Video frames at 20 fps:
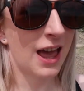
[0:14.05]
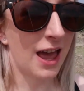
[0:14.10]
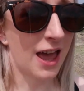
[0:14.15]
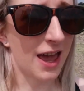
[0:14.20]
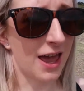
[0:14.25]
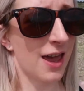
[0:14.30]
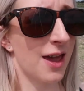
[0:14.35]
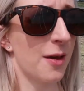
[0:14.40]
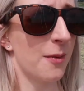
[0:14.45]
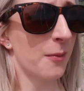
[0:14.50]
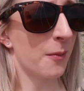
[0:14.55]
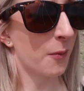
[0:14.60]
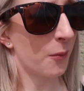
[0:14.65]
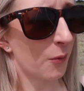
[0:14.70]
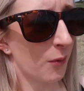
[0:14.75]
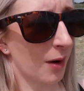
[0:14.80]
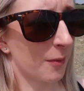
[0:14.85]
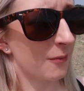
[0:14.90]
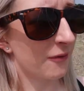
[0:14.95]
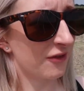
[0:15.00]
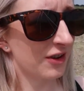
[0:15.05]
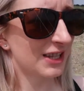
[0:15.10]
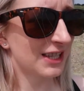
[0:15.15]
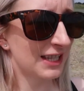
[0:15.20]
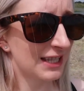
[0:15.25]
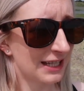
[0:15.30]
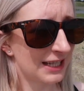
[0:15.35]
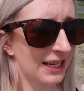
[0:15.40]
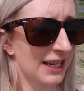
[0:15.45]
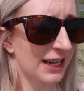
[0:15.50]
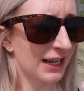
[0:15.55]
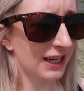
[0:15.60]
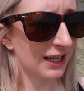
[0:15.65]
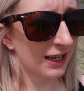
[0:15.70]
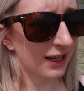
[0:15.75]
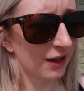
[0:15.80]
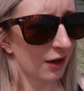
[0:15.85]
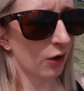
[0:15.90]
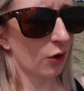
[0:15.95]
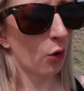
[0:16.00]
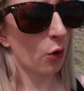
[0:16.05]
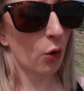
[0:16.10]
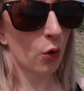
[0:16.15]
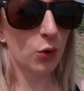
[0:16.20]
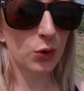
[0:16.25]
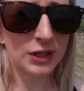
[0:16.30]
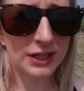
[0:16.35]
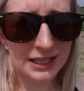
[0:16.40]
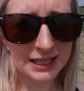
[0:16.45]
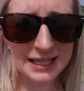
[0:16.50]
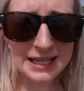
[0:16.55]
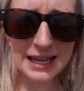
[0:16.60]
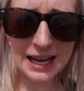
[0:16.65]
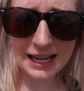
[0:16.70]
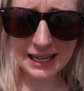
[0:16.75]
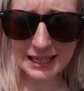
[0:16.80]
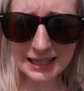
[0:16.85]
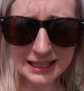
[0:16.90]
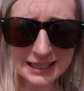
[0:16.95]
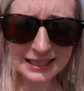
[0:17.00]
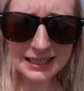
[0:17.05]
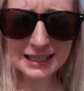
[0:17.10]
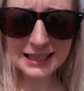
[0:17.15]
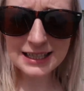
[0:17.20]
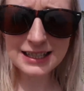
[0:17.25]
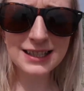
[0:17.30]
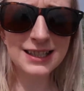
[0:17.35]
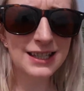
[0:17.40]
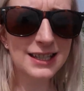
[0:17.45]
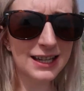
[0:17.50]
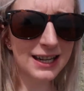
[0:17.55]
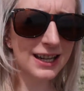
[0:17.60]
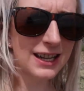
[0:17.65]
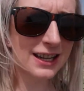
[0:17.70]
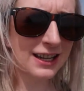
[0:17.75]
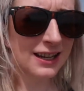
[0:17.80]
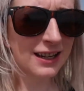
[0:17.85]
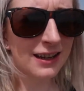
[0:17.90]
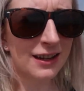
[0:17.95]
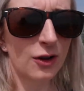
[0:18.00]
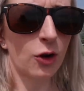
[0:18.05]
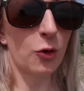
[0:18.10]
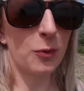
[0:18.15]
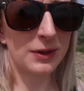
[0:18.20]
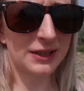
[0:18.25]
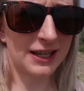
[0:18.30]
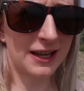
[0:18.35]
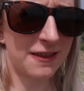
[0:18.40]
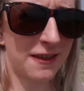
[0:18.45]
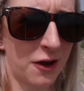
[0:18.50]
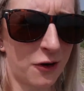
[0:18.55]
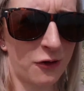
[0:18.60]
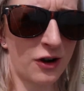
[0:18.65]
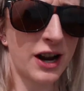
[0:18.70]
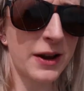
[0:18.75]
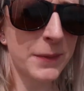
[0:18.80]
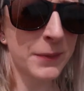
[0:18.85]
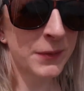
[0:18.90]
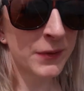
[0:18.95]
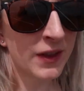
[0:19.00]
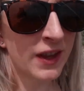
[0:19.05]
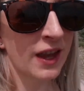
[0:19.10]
I'm visiting Osea Island today. Hope I said that right.